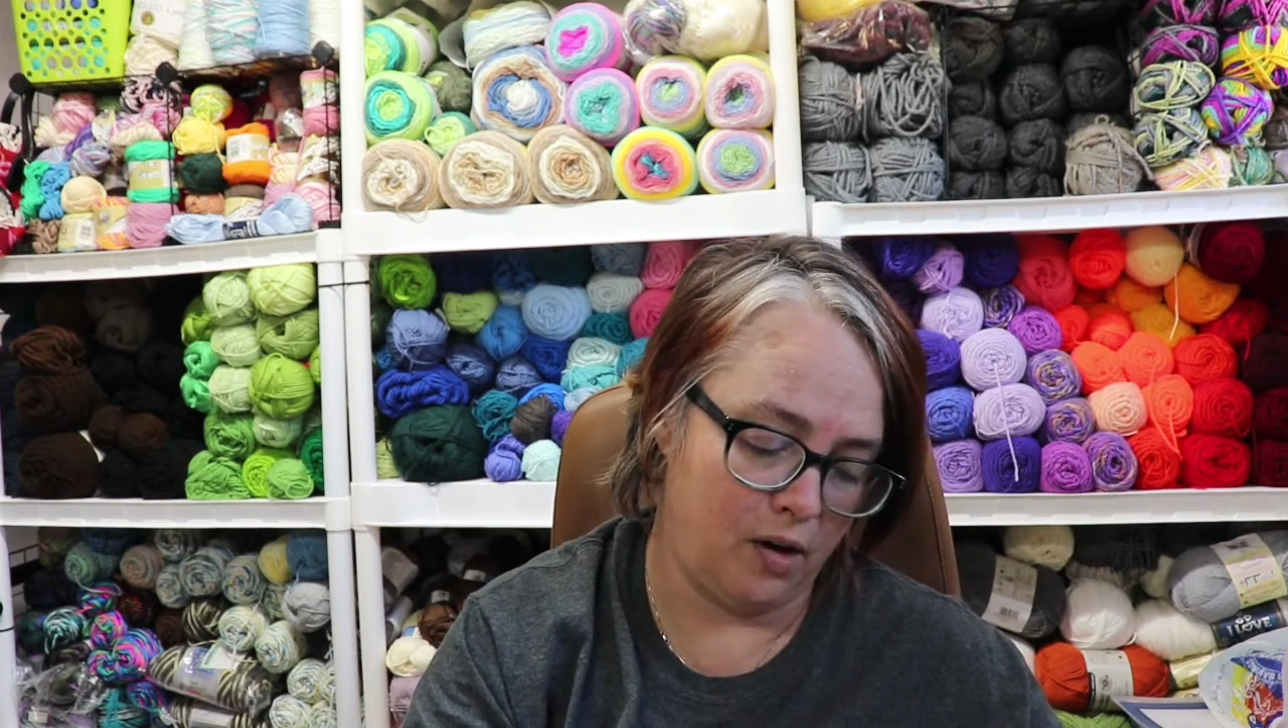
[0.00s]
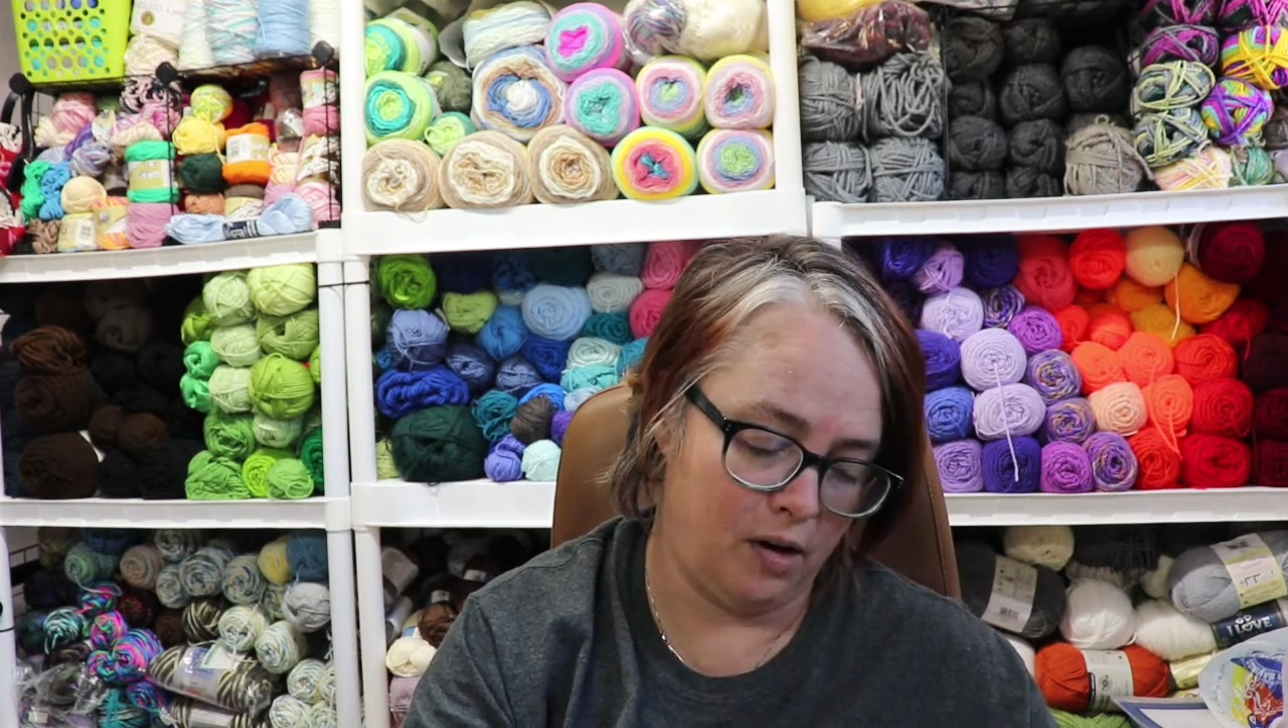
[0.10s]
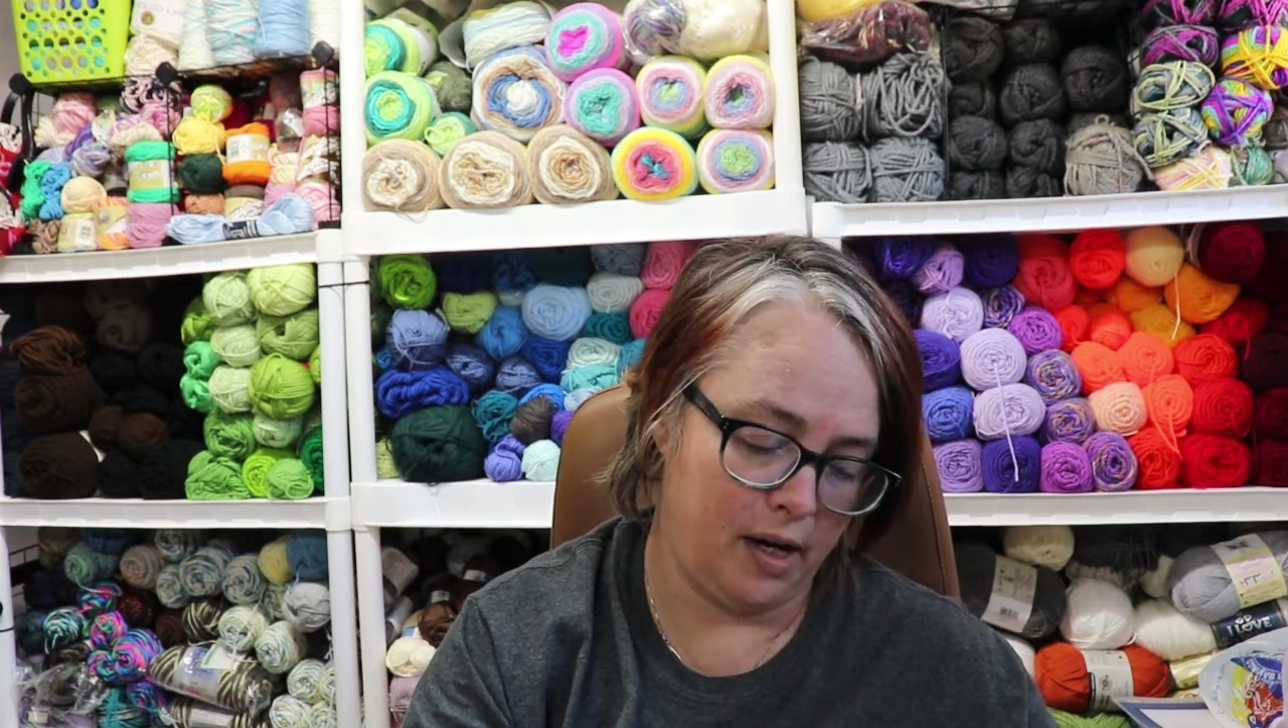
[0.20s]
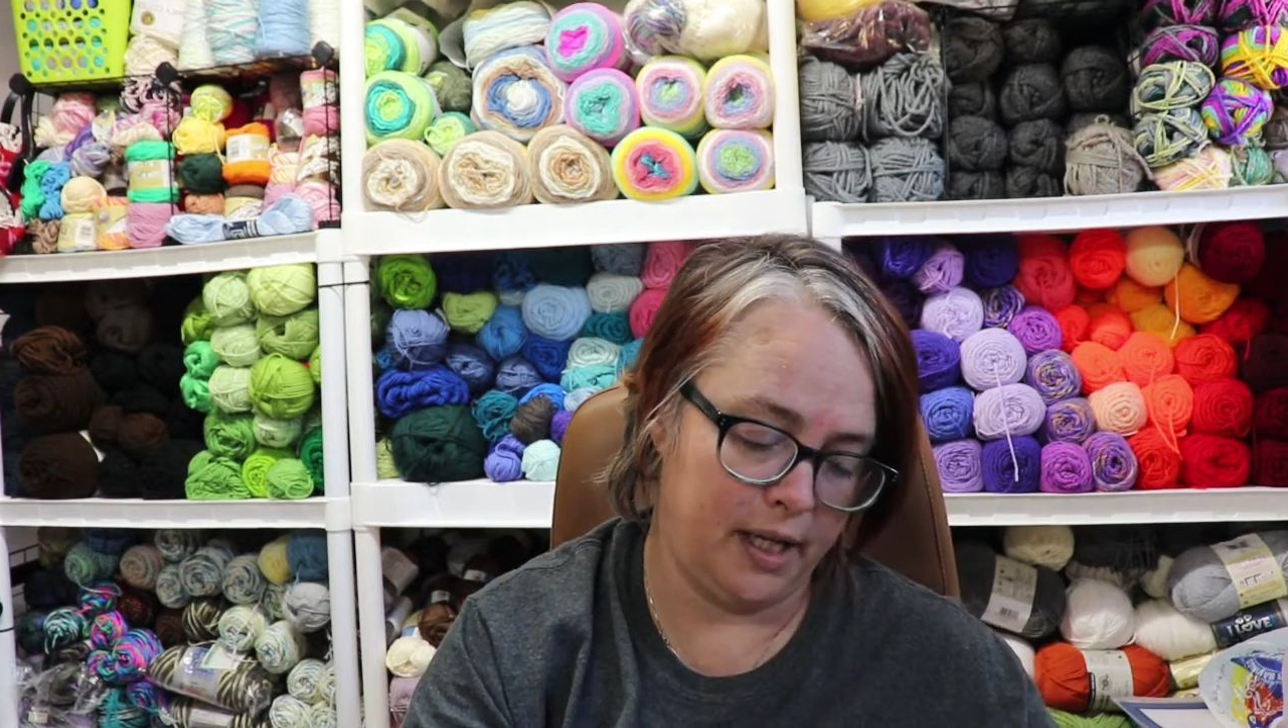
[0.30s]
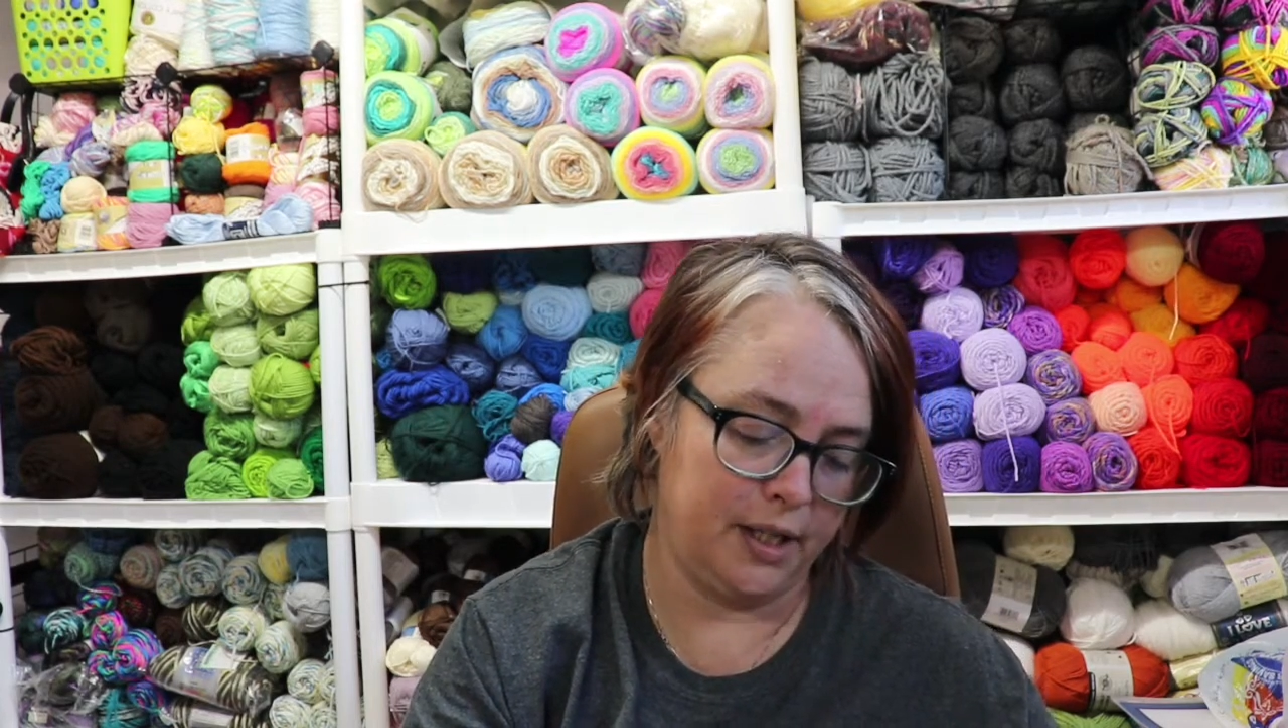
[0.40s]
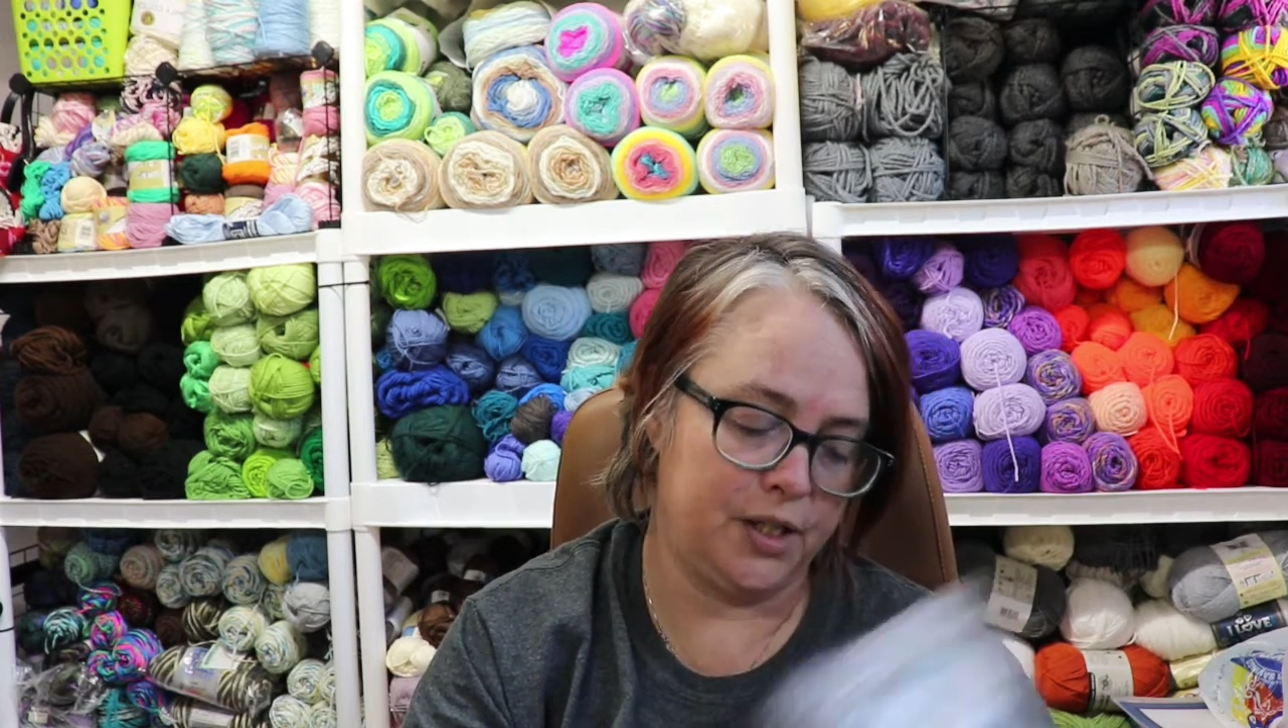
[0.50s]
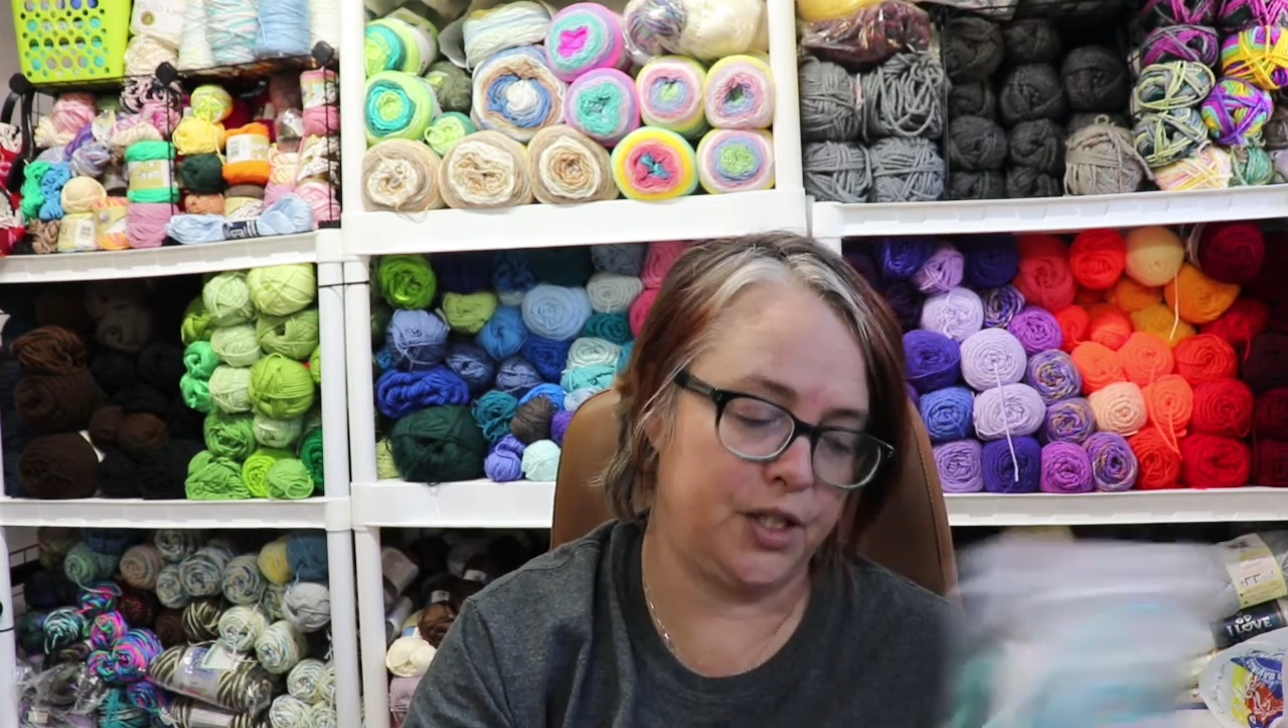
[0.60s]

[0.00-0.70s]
on